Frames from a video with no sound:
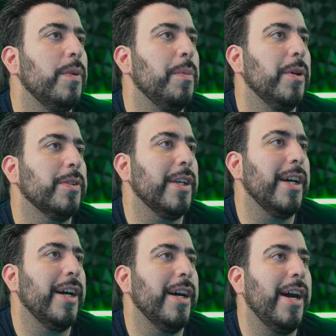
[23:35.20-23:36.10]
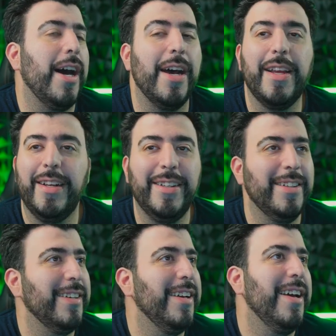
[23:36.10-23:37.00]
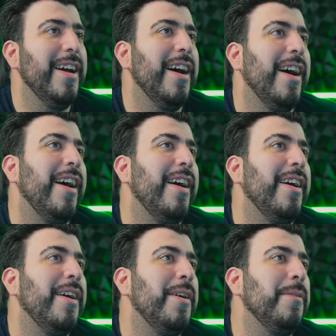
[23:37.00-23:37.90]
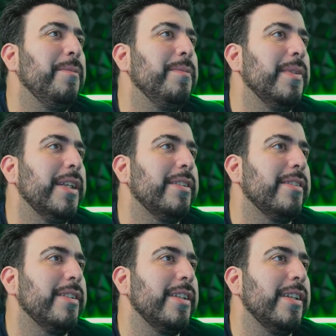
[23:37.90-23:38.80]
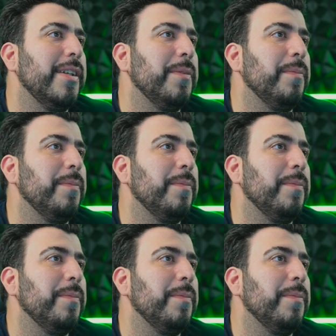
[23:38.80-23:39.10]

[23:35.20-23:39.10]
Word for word: we both say hi. Hi. Um, let's see.